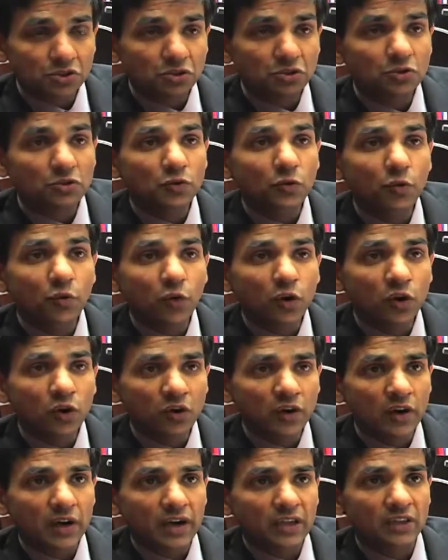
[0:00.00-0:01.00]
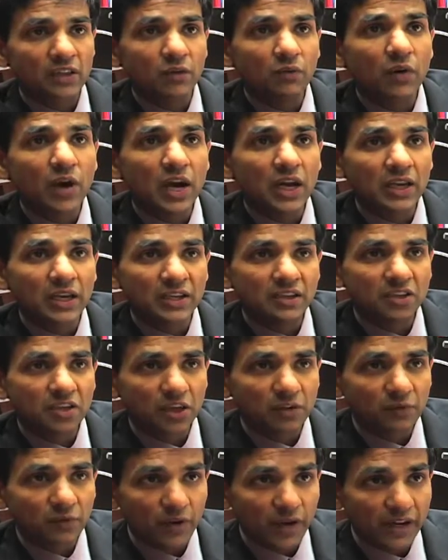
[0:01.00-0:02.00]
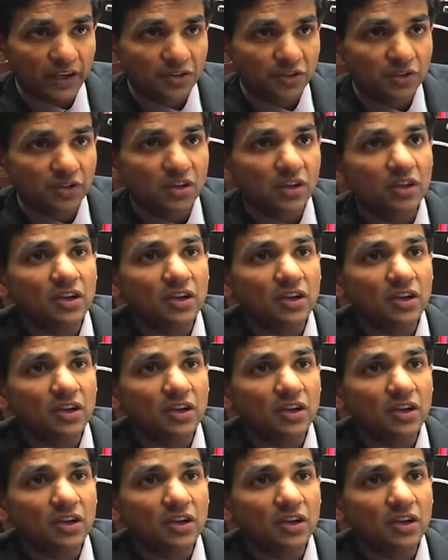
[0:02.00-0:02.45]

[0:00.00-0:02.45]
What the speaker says: due to war and the violent conflicts